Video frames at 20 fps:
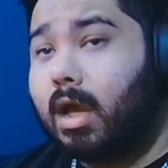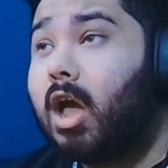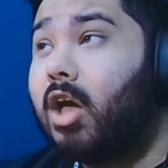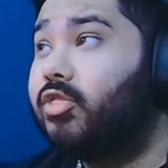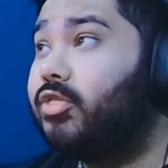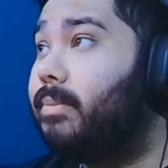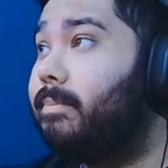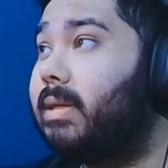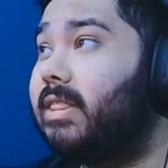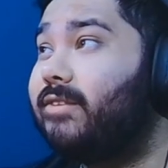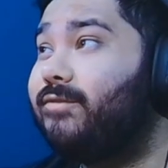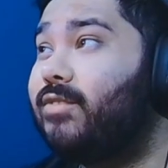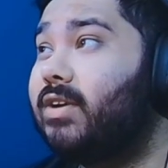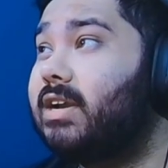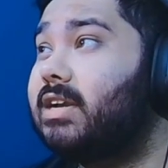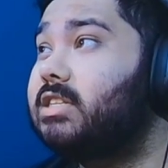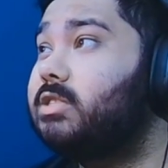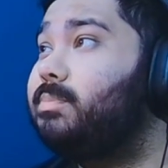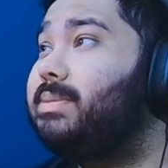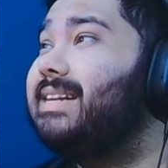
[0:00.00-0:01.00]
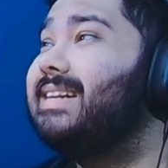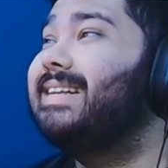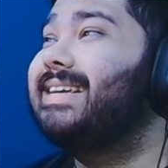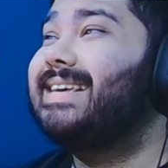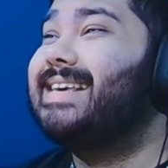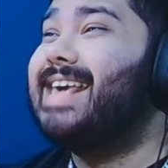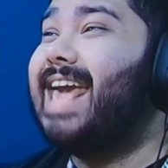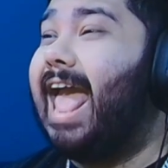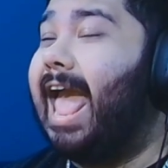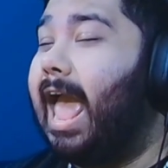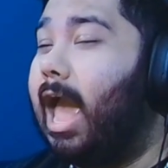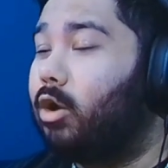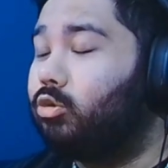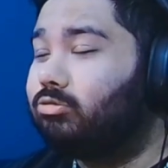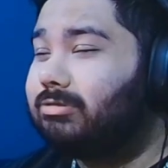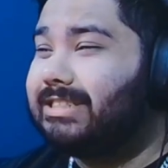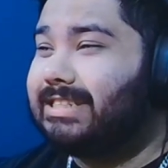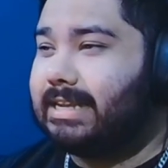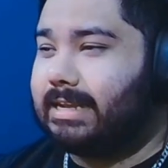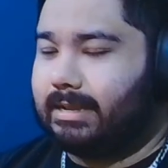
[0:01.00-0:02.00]
The motherfucker's been
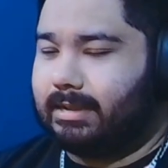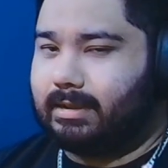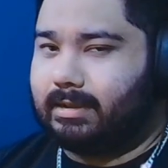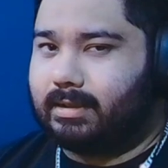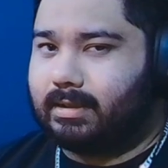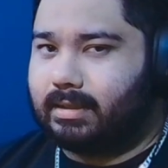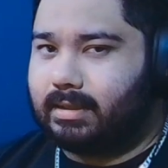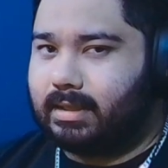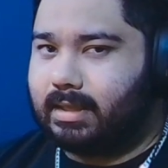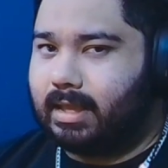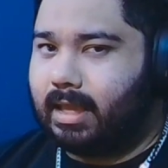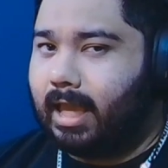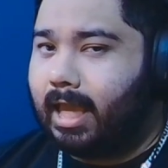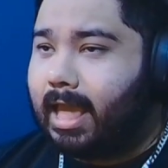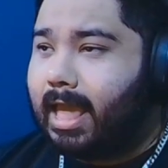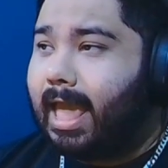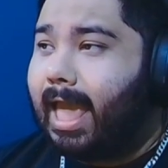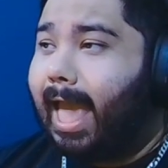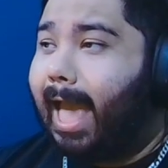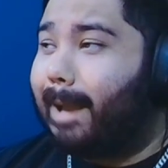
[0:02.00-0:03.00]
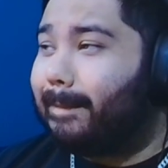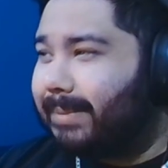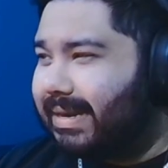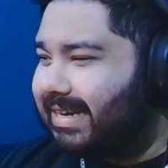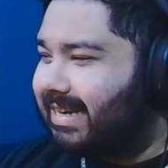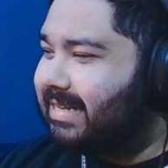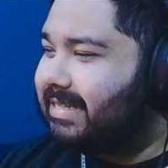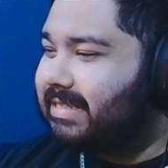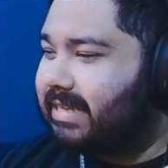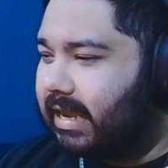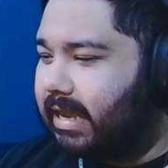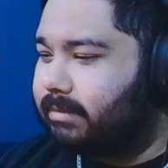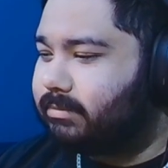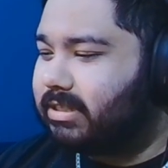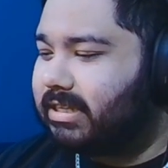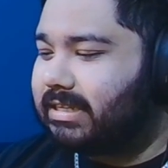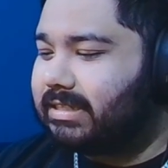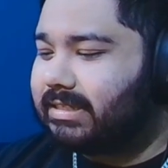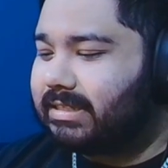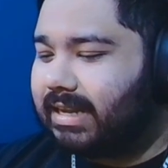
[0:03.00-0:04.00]
counting how many times
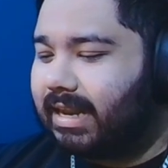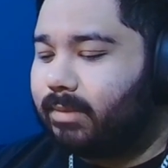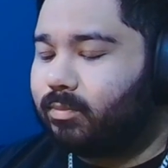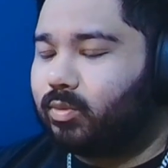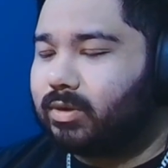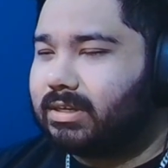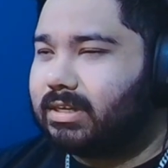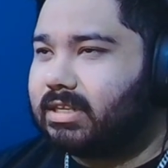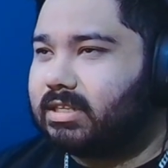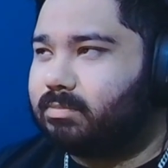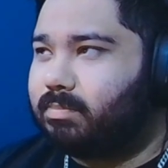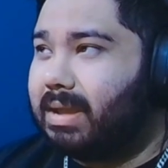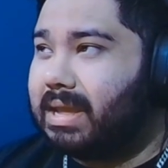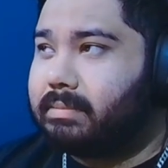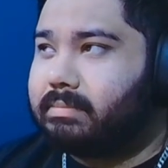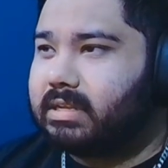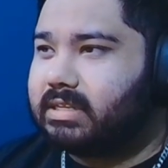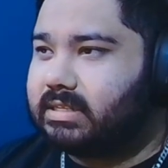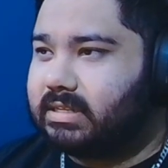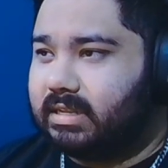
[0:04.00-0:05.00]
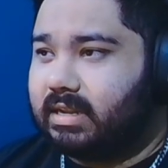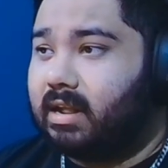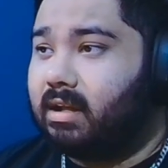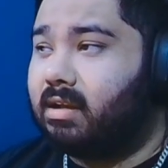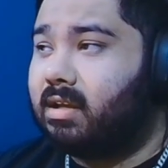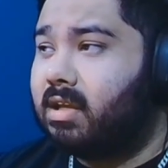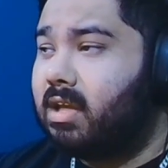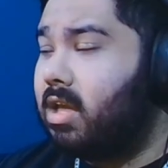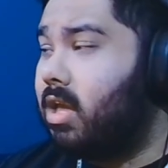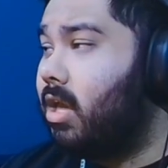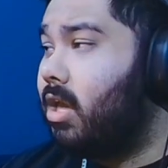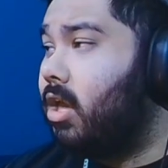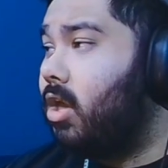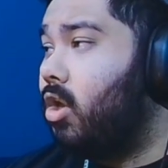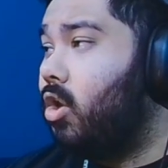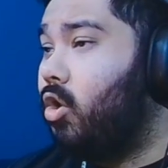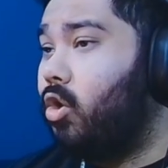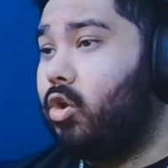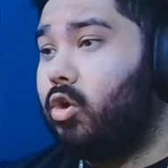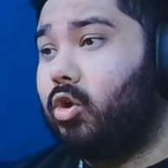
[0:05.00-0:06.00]
he slept with this babysitter
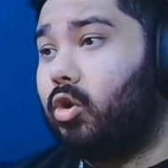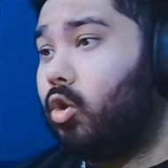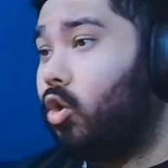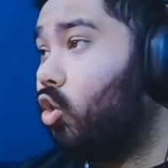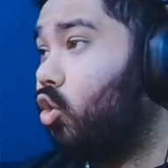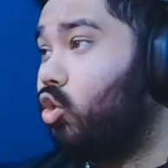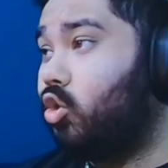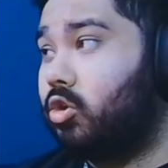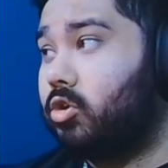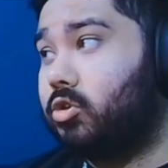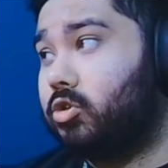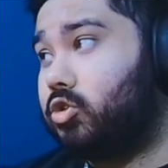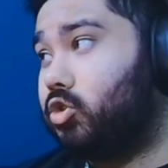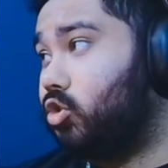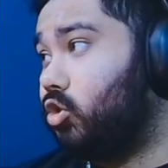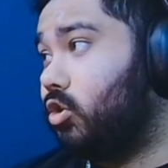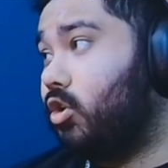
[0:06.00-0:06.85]
who should